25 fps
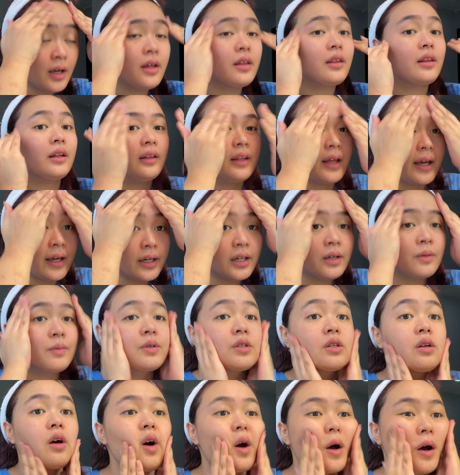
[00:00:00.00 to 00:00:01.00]
The lighting
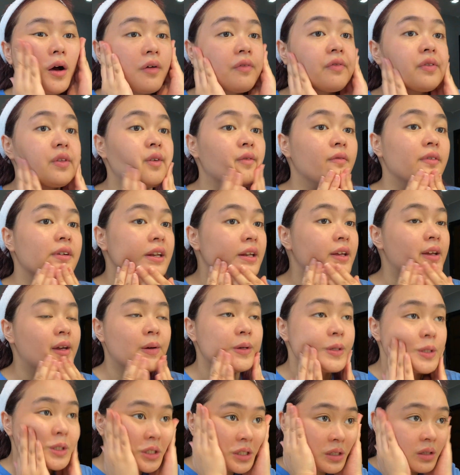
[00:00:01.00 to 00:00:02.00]
was off. The video
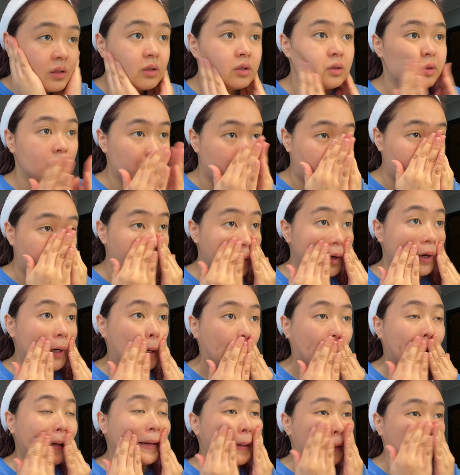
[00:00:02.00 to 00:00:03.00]
just looked
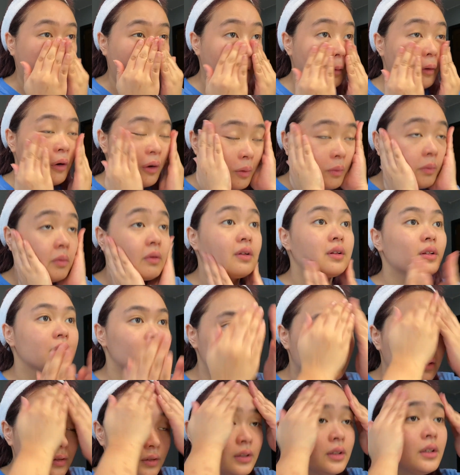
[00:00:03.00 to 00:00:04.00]
boring and horrible.
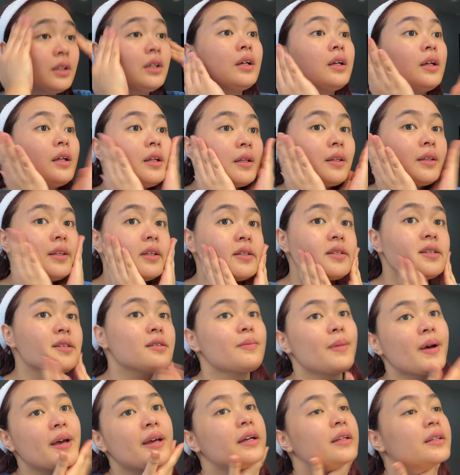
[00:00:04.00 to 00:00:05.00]
So this is
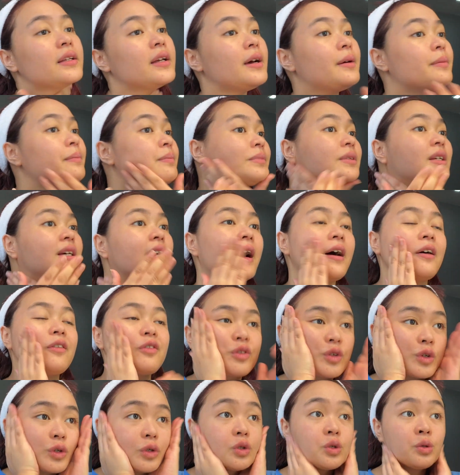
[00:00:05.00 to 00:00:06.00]
my attempt
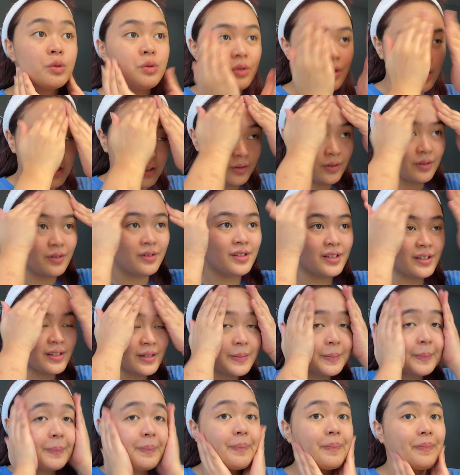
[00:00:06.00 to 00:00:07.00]
after 2 years.
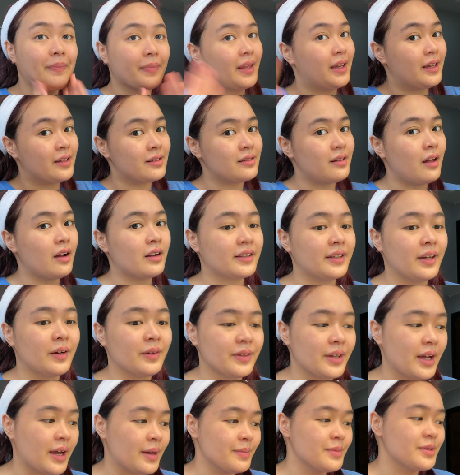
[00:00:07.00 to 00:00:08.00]
It's lockdown
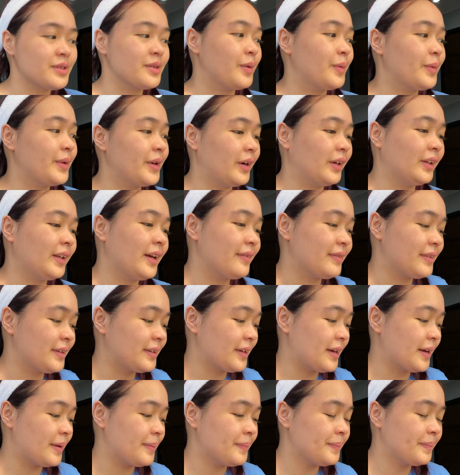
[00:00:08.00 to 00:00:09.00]
time, so we all have the
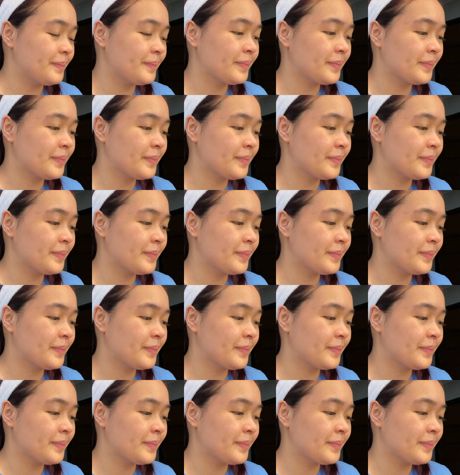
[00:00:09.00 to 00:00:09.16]
time.